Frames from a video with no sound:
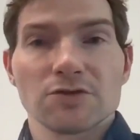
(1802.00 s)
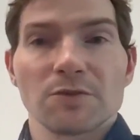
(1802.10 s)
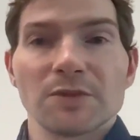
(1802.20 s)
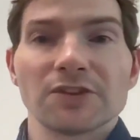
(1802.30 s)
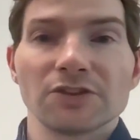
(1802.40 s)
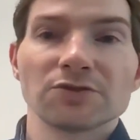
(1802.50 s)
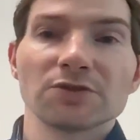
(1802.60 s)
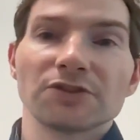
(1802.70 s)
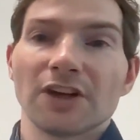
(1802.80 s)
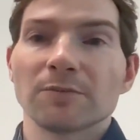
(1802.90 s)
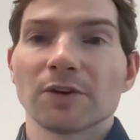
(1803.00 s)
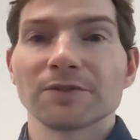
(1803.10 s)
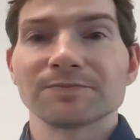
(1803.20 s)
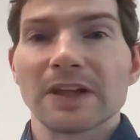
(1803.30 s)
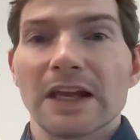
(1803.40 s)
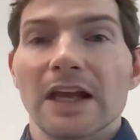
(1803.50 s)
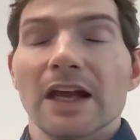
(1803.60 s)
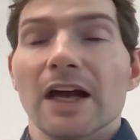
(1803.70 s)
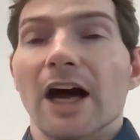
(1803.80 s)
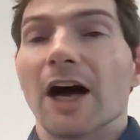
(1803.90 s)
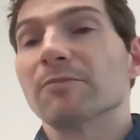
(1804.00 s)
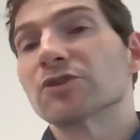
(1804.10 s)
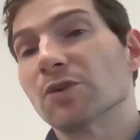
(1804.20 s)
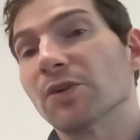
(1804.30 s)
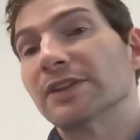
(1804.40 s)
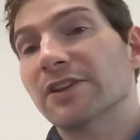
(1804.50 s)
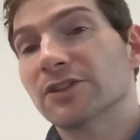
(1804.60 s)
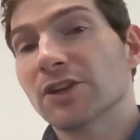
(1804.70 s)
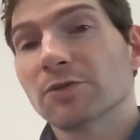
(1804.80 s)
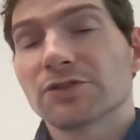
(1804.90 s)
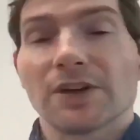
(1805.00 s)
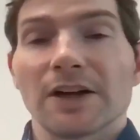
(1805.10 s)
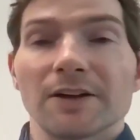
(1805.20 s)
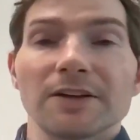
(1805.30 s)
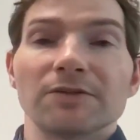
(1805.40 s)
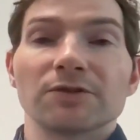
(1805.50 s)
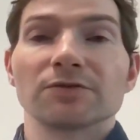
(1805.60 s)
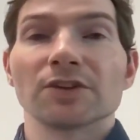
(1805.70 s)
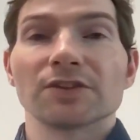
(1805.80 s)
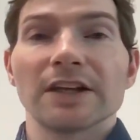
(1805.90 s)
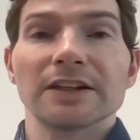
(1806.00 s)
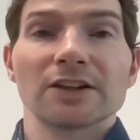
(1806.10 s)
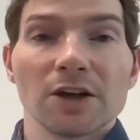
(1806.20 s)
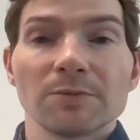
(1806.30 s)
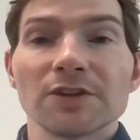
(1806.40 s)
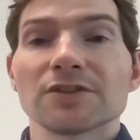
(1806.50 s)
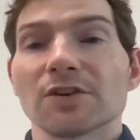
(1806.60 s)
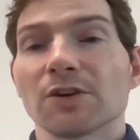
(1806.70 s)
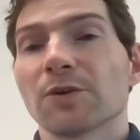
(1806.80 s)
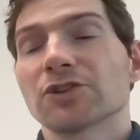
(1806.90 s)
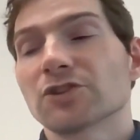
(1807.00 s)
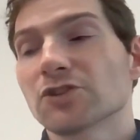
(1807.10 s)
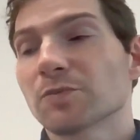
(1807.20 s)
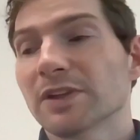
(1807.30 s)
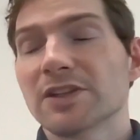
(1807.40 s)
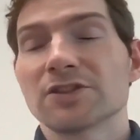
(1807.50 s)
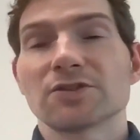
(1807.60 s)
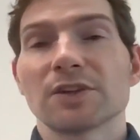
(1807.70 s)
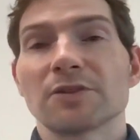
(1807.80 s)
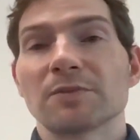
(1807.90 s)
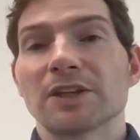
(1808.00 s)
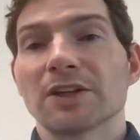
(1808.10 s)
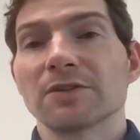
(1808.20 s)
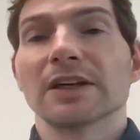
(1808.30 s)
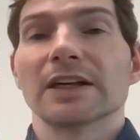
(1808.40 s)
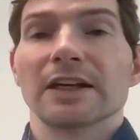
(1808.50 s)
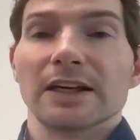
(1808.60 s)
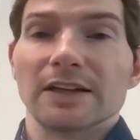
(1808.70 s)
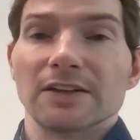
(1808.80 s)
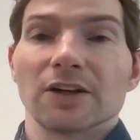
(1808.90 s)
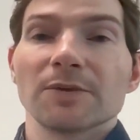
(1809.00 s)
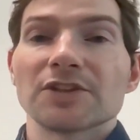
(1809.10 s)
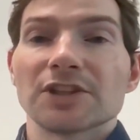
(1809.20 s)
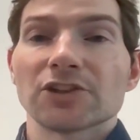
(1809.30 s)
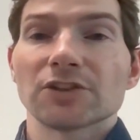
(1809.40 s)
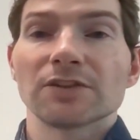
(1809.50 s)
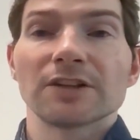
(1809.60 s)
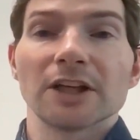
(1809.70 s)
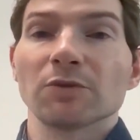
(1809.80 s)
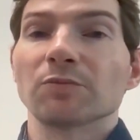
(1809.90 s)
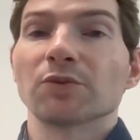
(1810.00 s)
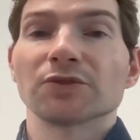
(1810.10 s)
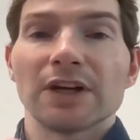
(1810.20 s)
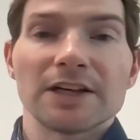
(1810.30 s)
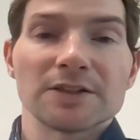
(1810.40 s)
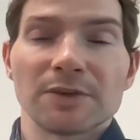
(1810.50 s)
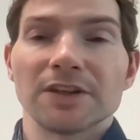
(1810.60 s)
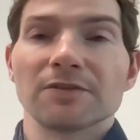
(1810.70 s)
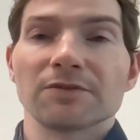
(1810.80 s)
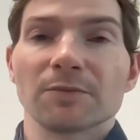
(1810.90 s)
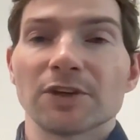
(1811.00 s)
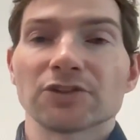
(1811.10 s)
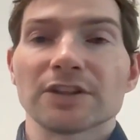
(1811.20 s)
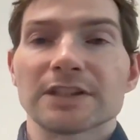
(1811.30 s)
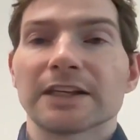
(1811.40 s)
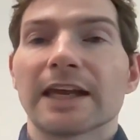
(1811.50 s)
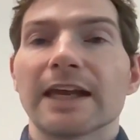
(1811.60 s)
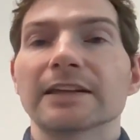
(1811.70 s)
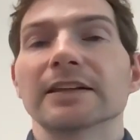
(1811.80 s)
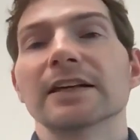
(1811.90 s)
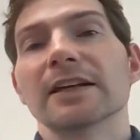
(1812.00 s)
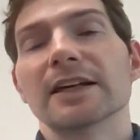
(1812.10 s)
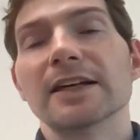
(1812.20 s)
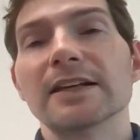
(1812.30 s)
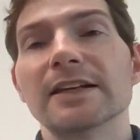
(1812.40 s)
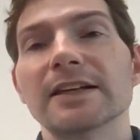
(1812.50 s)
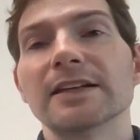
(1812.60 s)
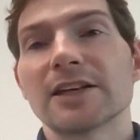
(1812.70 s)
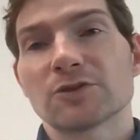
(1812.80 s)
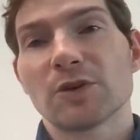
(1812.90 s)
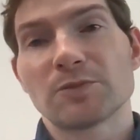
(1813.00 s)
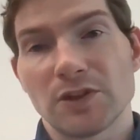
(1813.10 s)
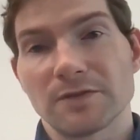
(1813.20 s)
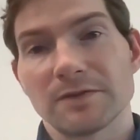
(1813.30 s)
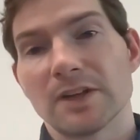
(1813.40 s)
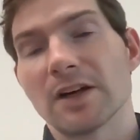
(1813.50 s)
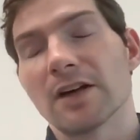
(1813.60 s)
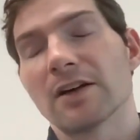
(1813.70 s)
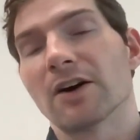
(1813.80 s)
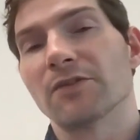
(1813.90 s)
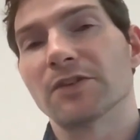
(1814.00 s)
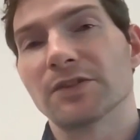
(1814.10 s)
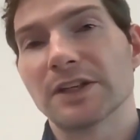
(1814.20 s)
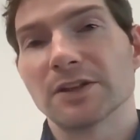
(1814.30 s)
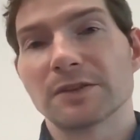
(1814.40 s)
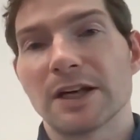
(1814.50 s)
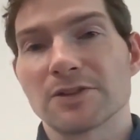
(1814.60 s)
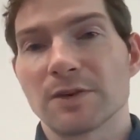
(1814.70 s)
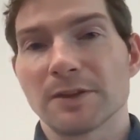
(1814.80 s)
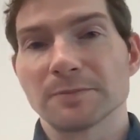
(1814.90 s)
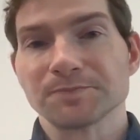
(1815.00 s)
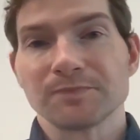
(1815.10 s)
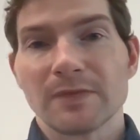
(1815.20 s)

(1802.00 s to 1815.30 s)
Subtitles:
transform it into a table. So on that note, if you've got any comments or questions, please do let me know in the comment section, and I will put as many information as I can in the description of the video as well.